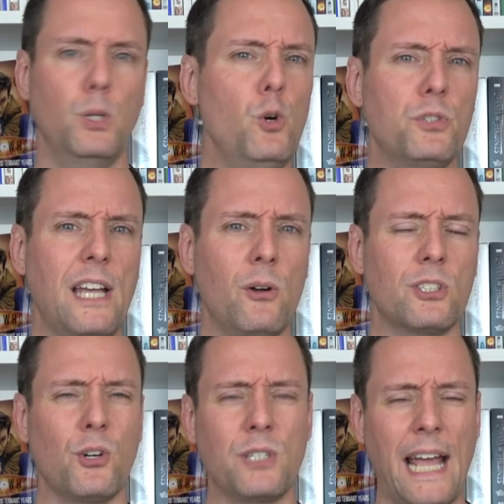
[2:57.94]
Bloom's
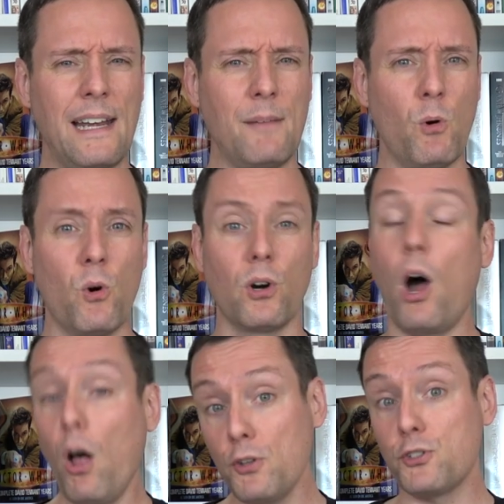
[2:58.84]
character, Danny Moore,
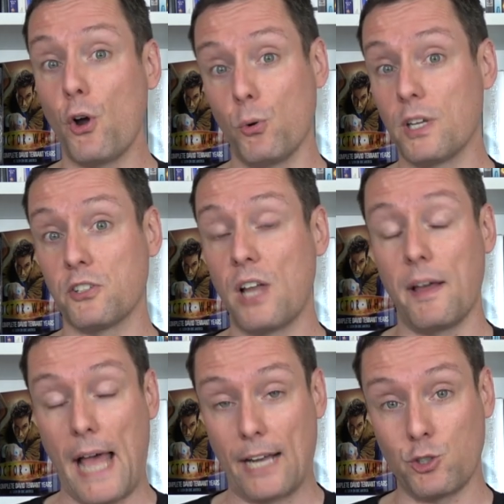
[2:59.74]
also does
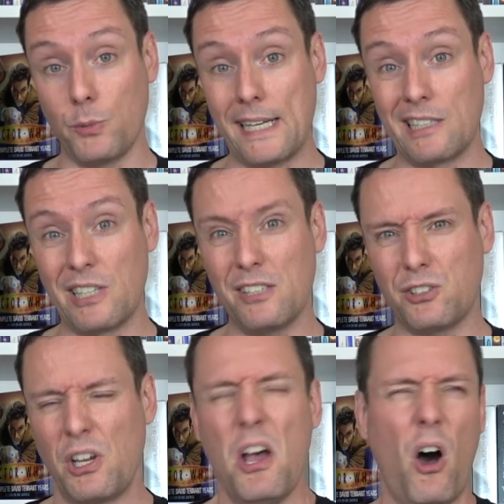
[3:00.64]
not actually
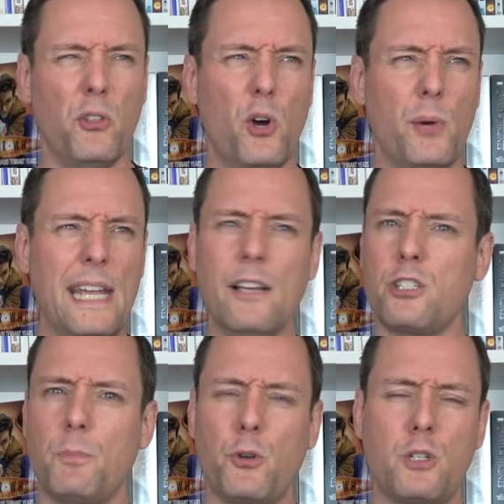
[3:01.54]
exist, although he is
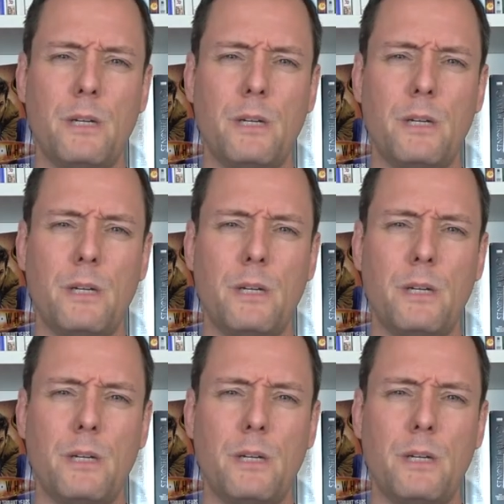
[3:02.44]
supposed to